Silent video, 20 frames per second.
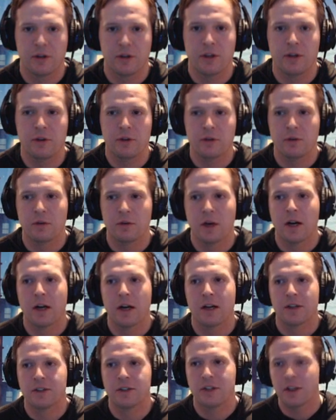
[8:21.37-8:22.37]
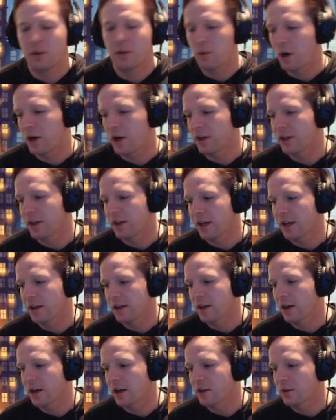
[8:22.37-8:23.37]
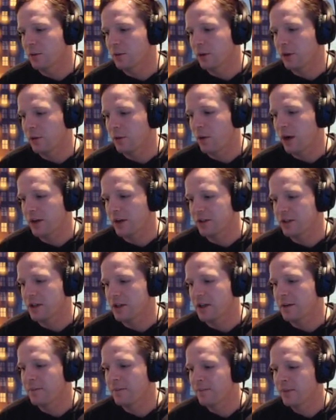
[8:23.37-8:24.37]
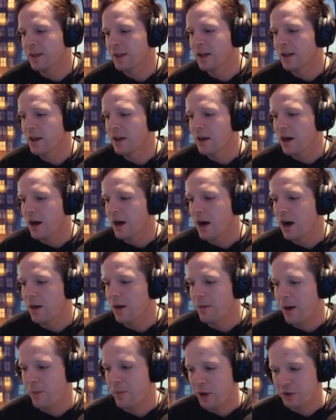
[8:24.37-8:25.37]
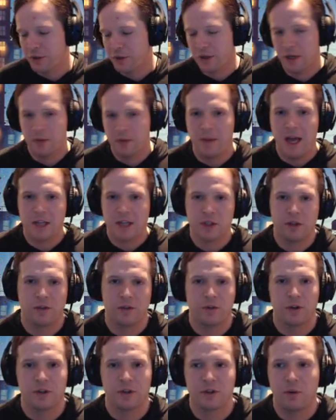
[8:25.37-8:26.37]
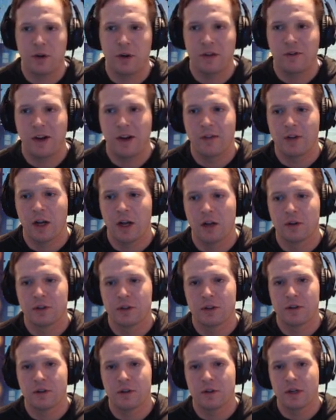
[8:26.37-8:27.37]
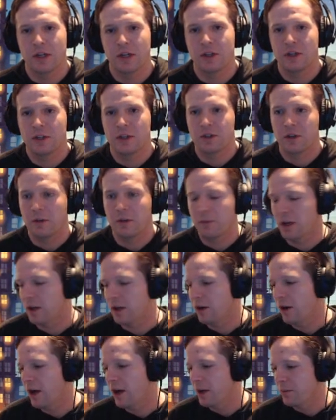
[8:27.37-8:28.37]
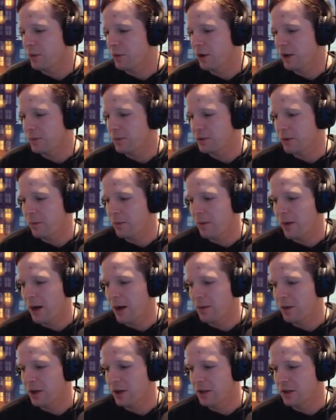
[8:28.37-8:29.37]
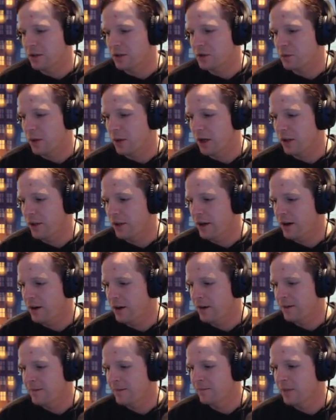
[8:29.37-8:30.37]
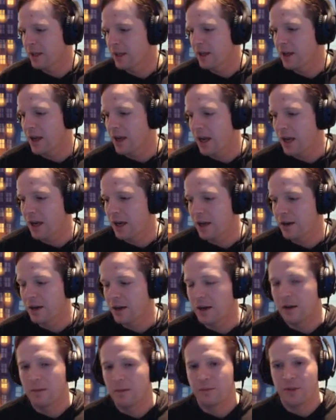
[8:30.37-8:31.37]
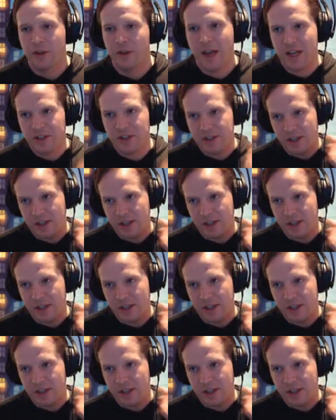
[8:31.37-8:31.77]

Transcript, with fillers: that you uh, see the one that uh, you really want to see. Uh, I'm also going to match the first $25 in donations, so I'm going to go ahead and put up some of my money as well there. And um, the last